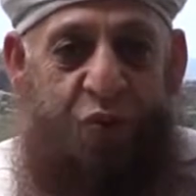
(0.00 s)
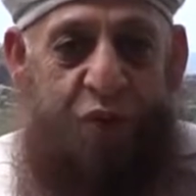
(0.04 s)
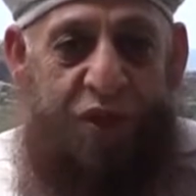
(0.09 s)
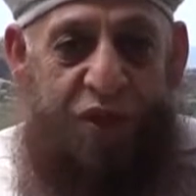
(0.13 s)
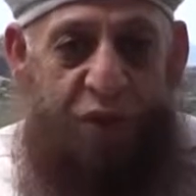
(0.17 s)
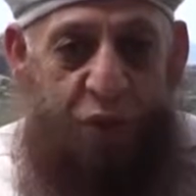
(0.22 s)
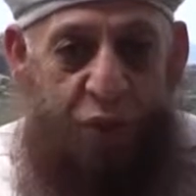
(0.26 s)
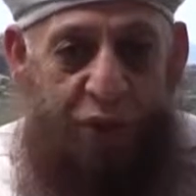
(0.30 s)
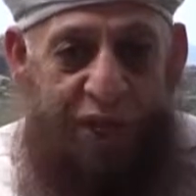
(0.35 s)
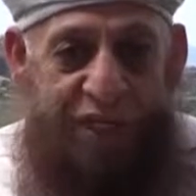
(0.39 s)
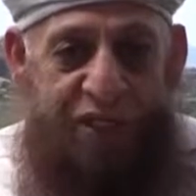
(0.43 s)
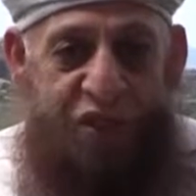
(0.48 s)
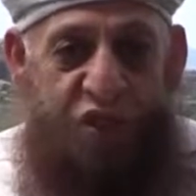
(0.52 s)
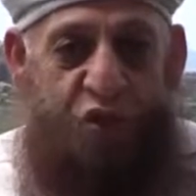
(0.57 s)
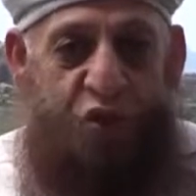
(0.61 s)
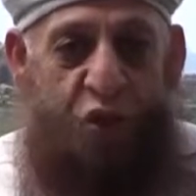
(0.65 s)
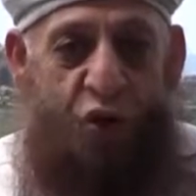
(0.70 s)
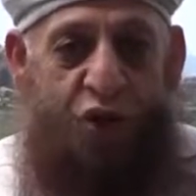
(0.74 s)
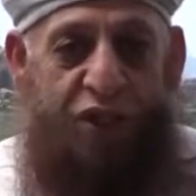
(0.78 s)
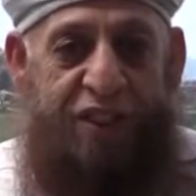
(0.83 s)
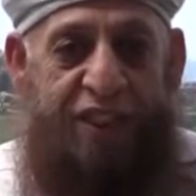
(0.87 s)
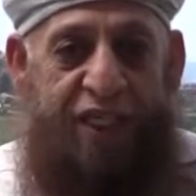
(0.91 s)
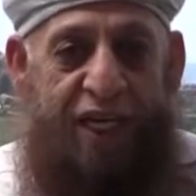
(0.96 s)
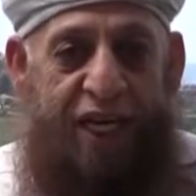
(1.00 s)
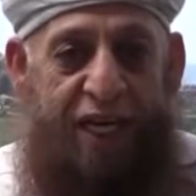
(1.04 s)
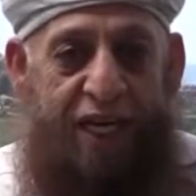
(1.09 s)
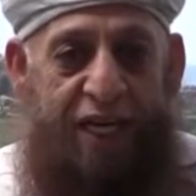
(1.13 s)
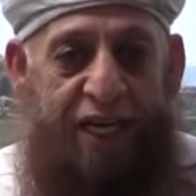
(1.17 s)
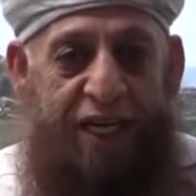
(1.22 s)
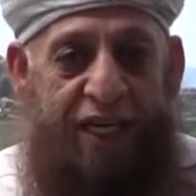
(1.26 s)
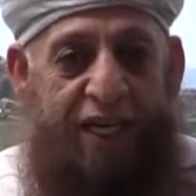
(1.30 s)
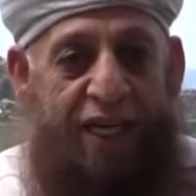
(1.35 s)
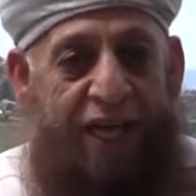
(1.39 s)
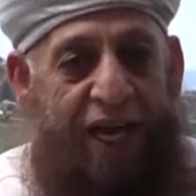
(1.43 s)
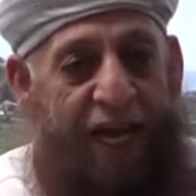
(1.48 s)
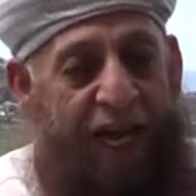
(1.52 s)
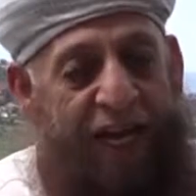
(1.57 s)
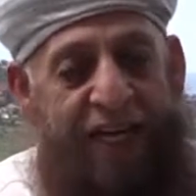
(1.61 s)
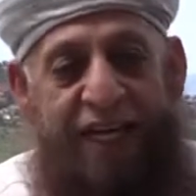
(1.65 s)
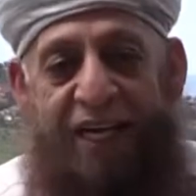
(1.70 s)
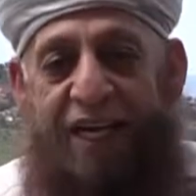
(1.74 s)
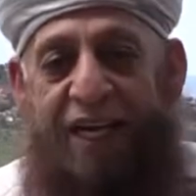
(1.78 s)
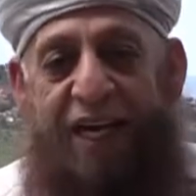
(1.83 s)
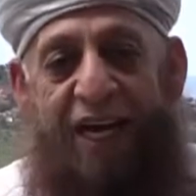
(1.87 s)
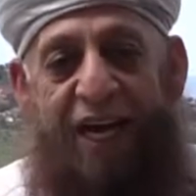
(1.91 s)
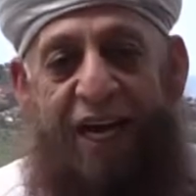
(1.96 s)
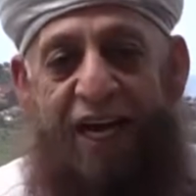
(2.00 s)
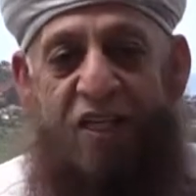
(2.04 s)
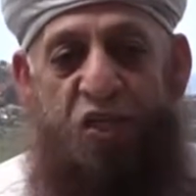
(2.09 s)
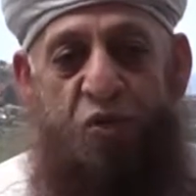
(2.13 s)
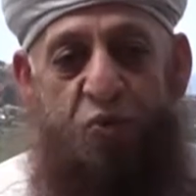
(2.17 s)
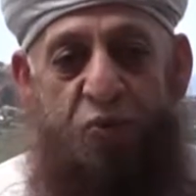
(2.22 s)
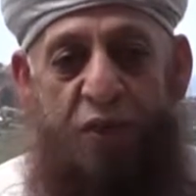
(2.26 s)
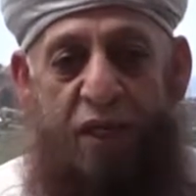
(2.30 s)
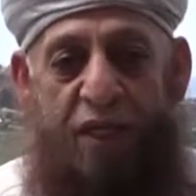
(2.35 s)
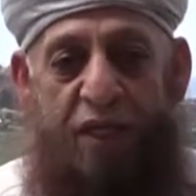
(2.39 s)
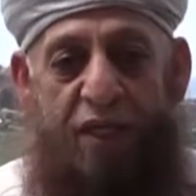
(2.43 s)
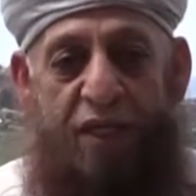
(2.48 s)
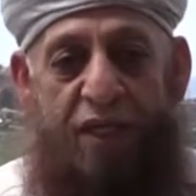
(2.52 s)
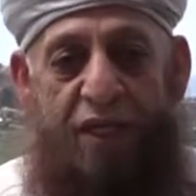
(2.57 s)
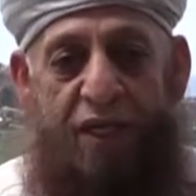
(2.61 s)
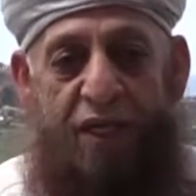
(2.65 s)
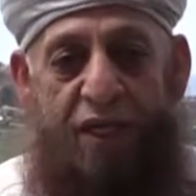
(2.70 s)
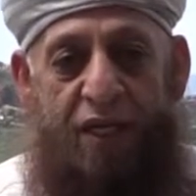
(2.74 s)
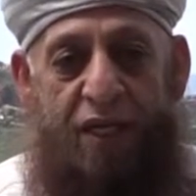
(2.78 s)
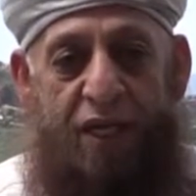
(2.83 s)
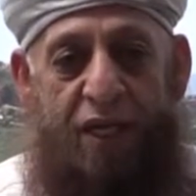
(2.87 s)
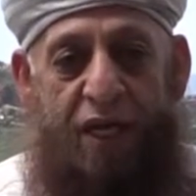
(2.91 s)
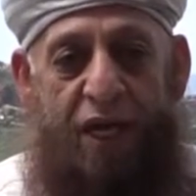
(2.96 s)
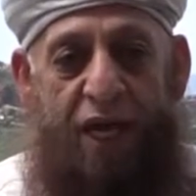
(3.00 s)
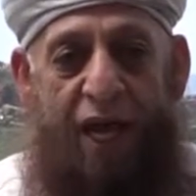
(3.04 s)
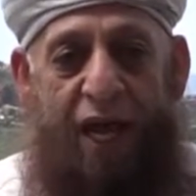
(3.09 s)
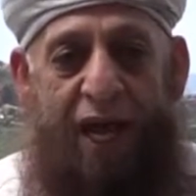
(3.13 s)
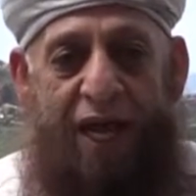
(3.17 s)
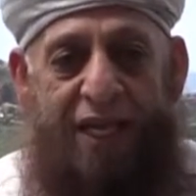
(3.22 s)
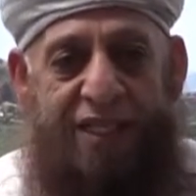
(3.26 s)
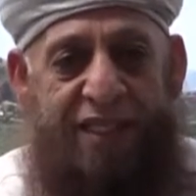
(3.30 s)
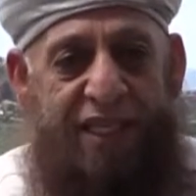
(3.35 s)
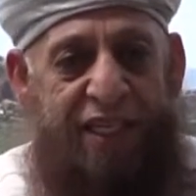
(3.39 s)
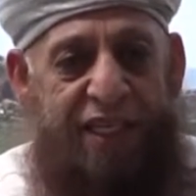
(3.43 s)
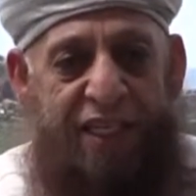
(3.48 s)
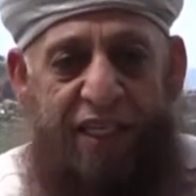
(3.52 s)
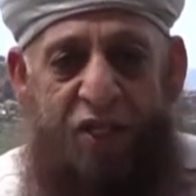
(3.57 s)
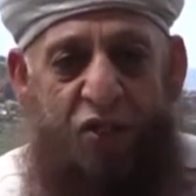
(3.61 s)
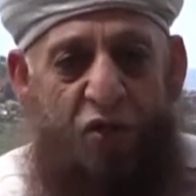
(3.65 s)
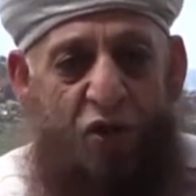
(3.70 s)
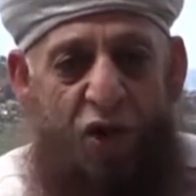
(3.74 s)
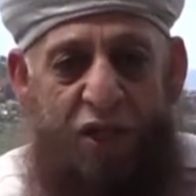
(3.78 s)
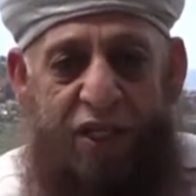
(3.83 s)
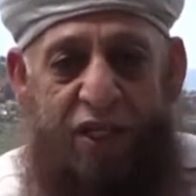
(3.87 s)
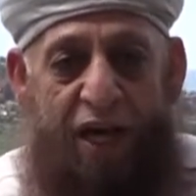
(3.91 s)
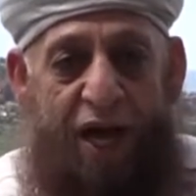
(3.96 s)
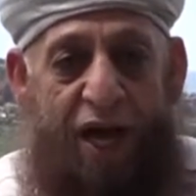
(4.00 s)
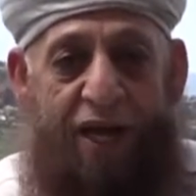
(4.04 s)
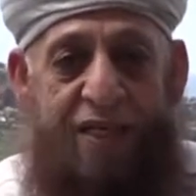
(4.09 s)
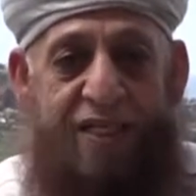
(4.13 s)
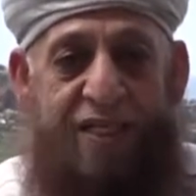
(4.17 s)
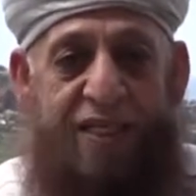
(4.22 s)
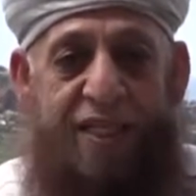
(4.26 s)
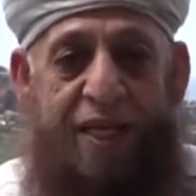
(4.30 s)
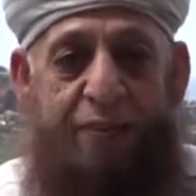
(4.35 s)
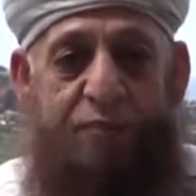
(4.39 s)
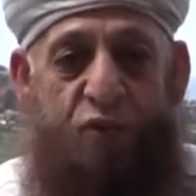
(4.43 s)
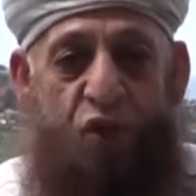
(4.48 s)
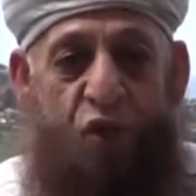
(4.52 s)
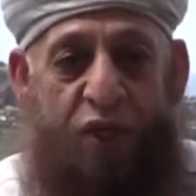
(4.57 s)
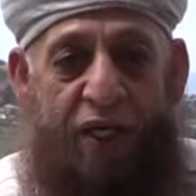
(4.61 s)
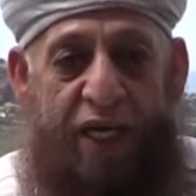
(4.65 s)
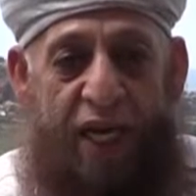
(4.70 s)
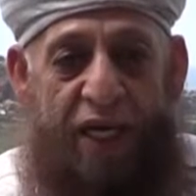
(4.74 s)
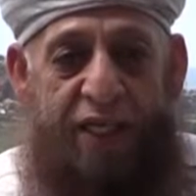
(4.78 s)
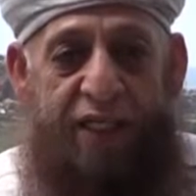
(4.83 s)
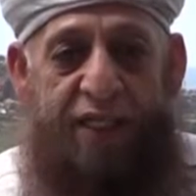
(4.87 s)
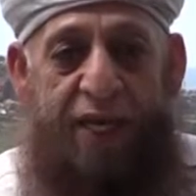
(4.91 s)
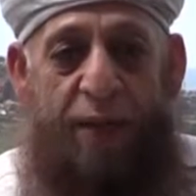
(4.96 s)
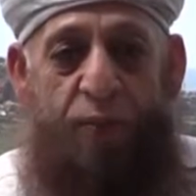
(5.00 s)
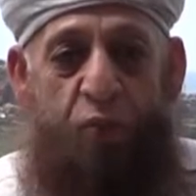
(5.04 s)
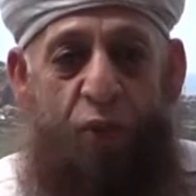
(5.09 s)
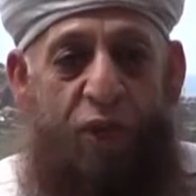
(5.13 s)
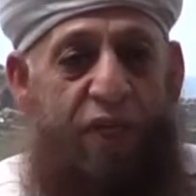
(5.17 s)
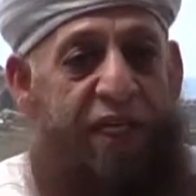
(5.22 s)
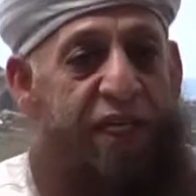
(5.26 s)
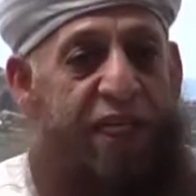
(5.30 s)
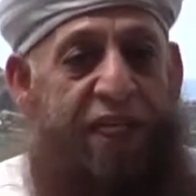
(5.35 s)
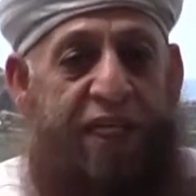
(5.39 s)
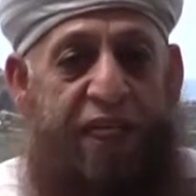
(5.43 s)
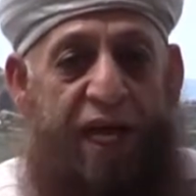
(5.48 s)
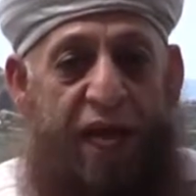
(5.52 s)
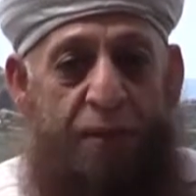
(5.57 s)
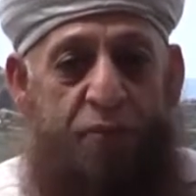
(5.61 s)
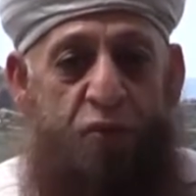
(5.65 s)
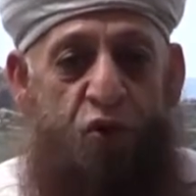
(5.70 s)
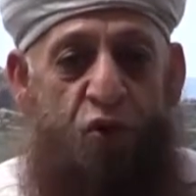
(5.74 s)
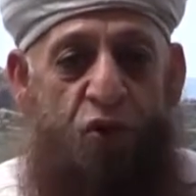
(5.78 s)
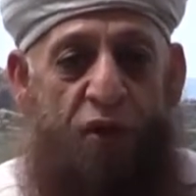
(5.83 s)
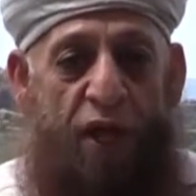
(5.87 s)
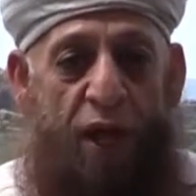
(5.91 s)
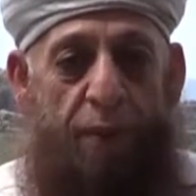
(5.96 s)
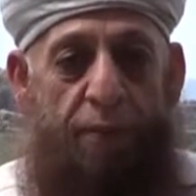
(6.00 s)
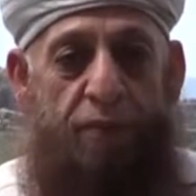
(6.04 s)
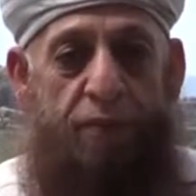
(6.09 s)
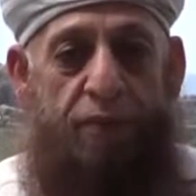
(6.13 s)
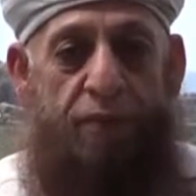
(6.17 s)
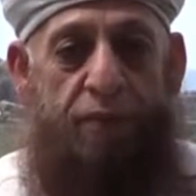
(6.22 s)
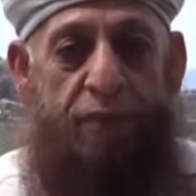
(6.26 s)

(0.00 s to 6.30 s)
with one's daughter and her husband, as he did not ask them to get up when he came to them